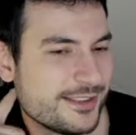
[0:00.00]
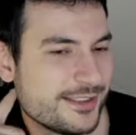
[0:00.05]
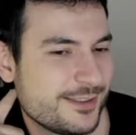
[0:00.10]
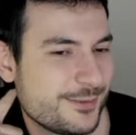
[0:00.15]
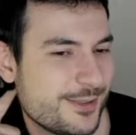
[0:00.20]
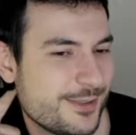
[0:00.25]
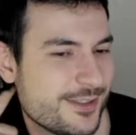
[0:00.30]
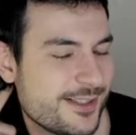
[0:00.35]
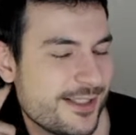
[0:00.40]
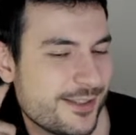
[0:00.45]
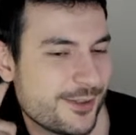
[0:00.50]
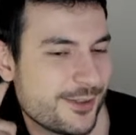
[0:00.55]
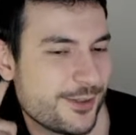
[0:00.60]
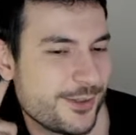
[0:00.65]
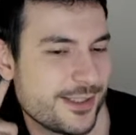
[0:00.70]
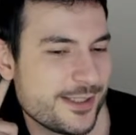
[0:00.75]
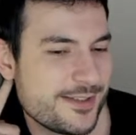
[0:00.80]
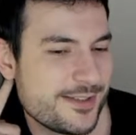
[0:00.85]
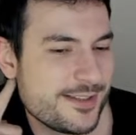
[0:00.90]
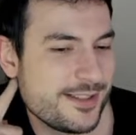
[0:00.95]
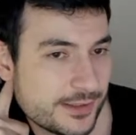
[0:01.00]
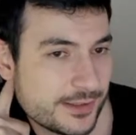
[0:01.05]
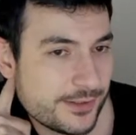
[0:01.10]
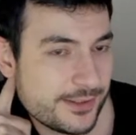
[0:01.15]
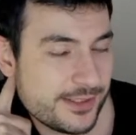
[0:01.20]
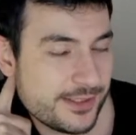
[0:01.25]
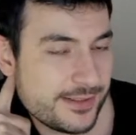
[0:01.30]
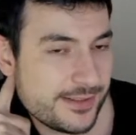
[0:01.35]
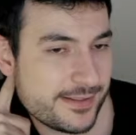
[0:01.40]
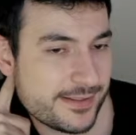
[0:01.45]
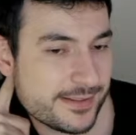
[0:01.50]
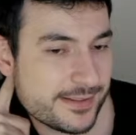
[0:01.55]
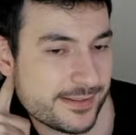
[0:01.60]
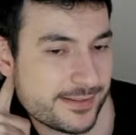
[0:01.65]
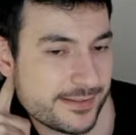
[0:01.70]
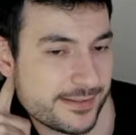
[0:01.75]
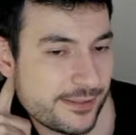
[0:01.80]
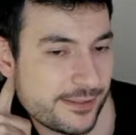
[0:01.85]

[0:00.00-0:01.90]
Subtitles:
It was kind of crazy. Other than that,